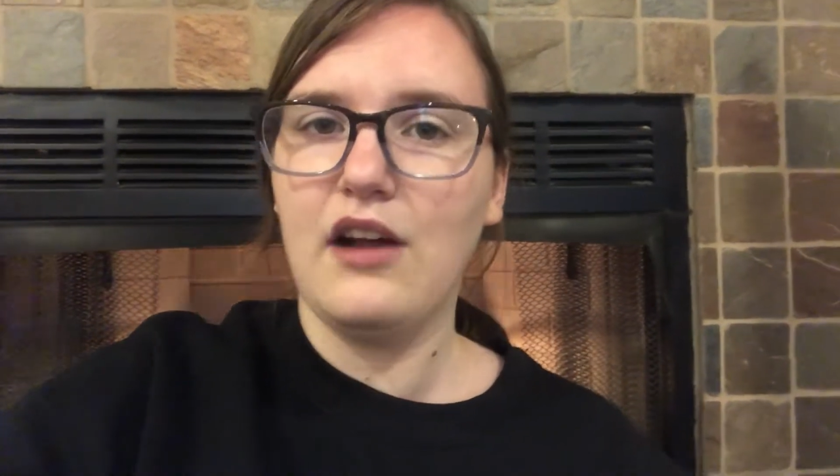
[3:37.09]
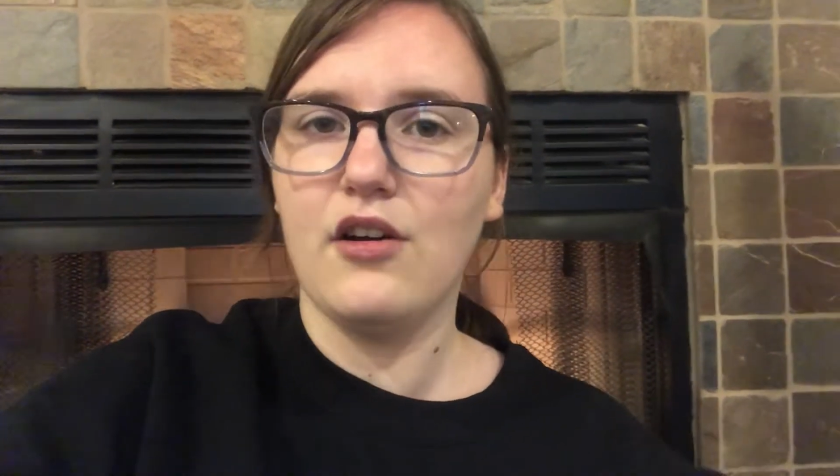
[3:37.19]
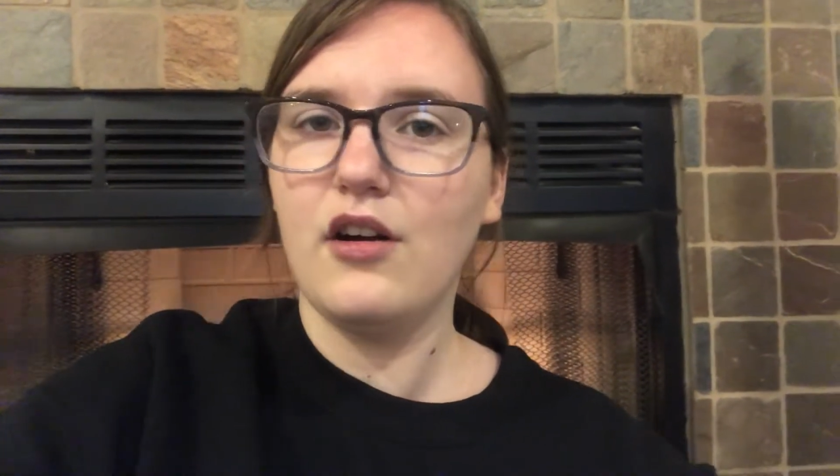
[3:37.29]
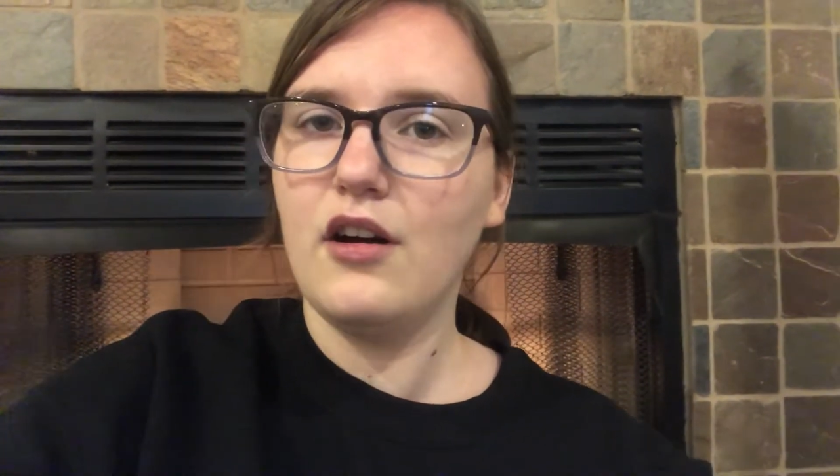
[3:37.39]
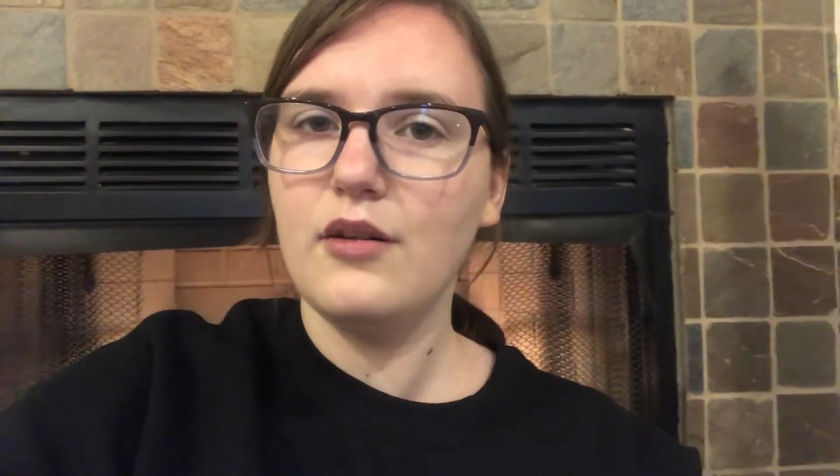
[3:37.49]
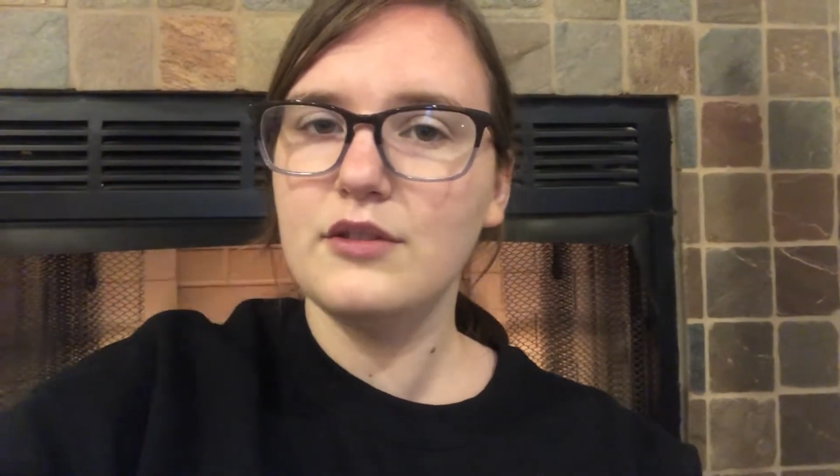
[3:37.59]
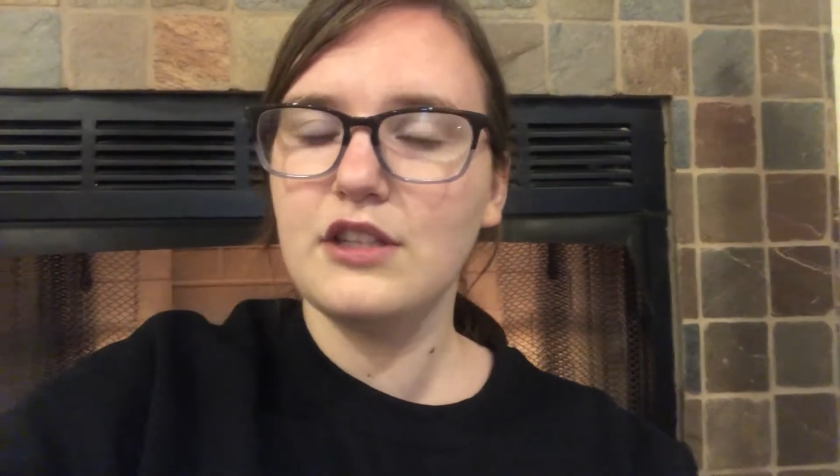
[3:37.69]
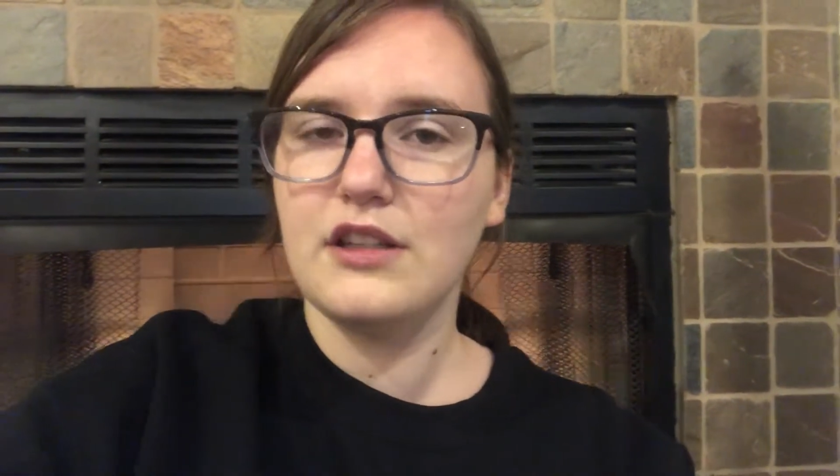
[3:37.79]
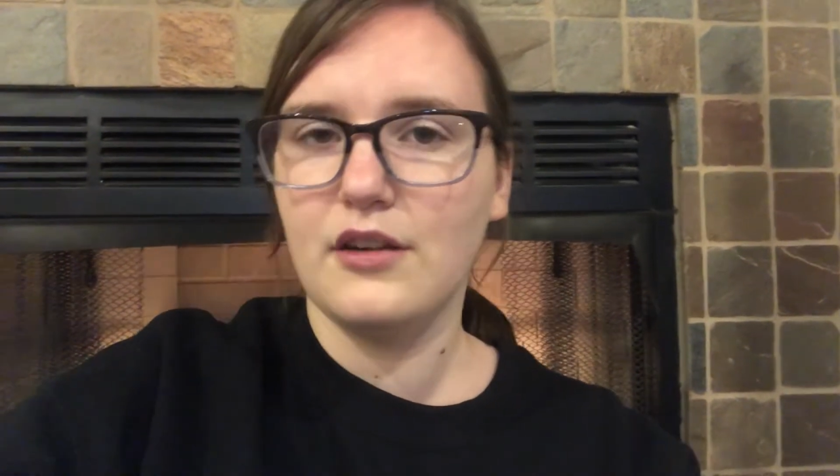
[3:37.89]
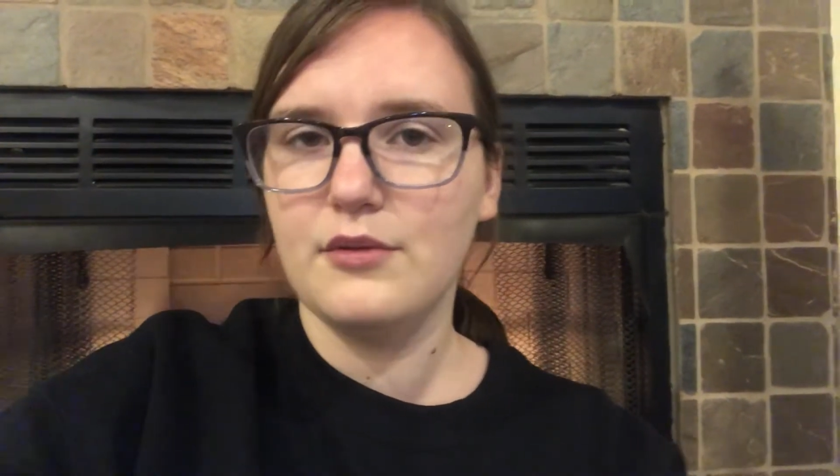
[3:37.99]
alcohol,
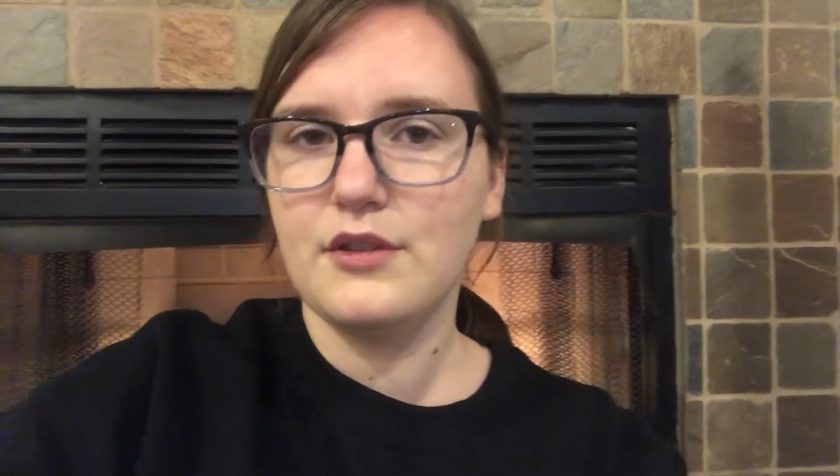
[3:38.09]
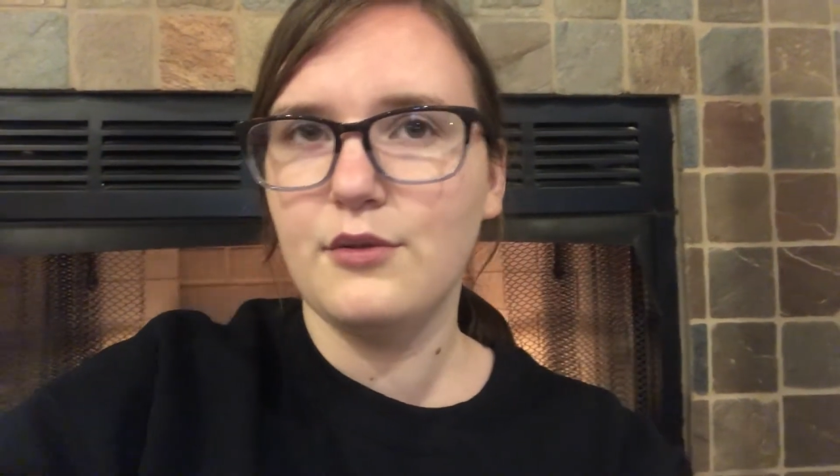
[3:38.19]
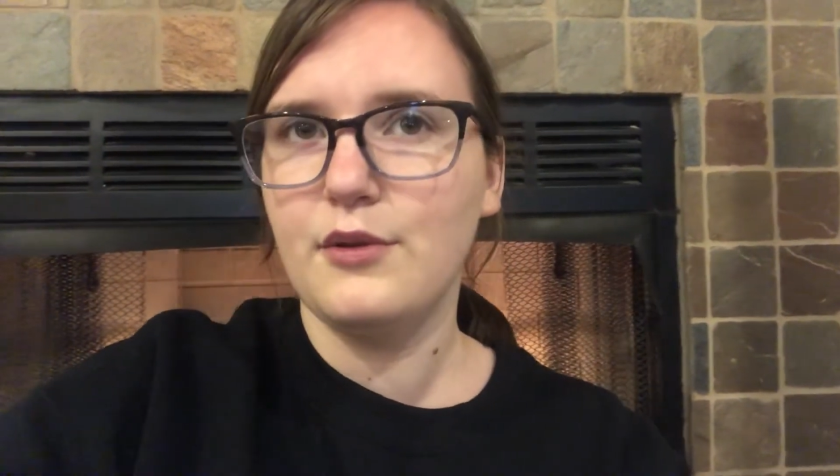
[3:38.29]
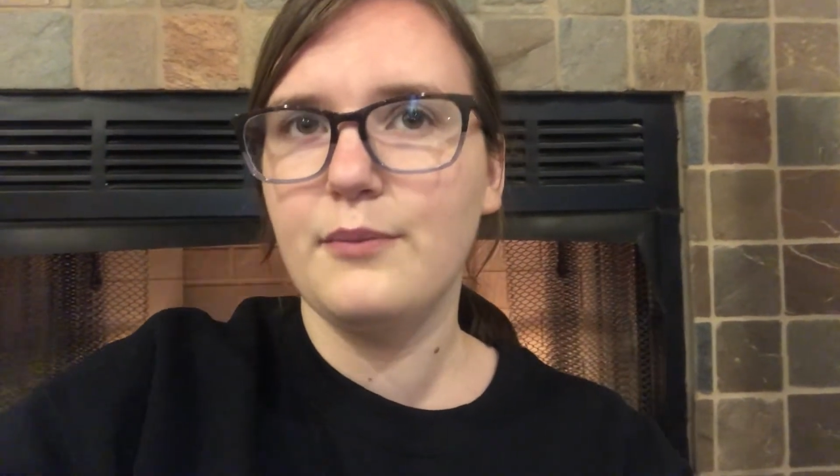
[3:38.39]
which I thought was cool.